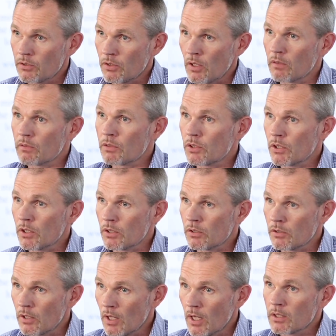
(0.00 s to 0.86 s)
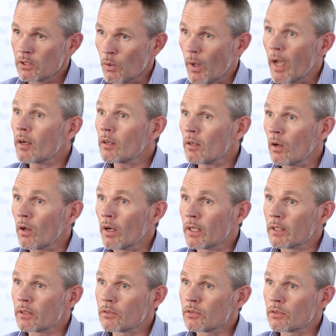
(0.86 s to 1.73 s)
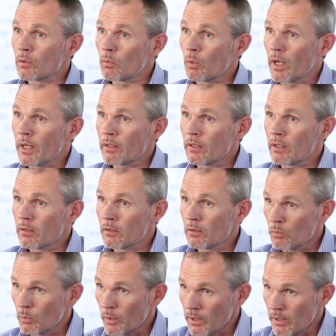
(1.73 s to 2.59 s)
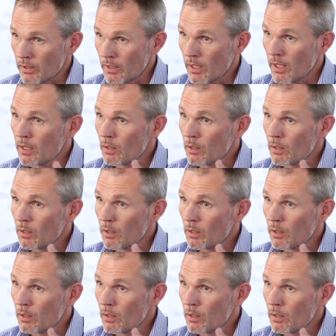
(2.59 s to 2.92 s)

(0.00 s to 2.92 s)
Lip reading: services to our clients the way that we